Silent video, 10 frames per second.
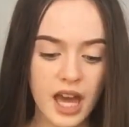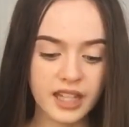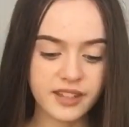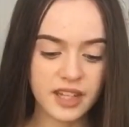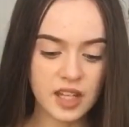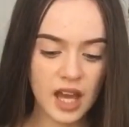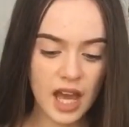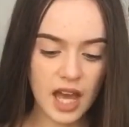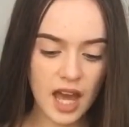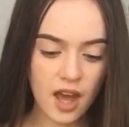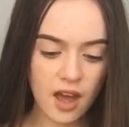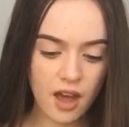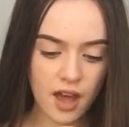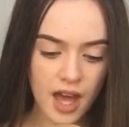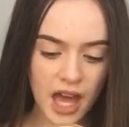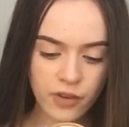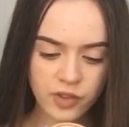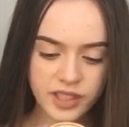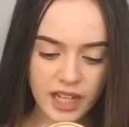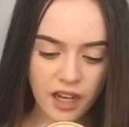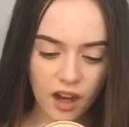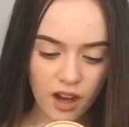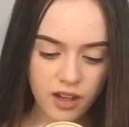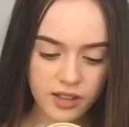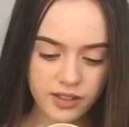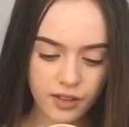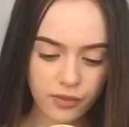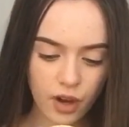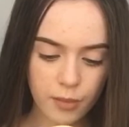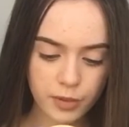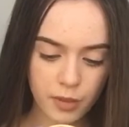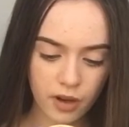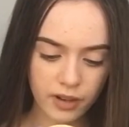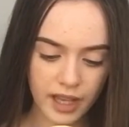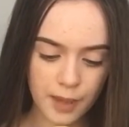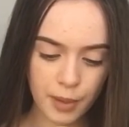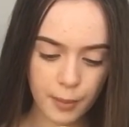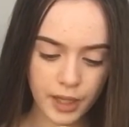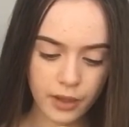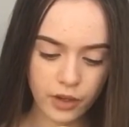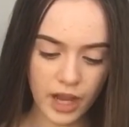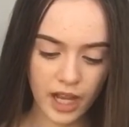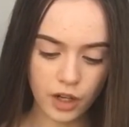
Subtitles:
It's the Everyday Luxe Farmer's Market Pumpkin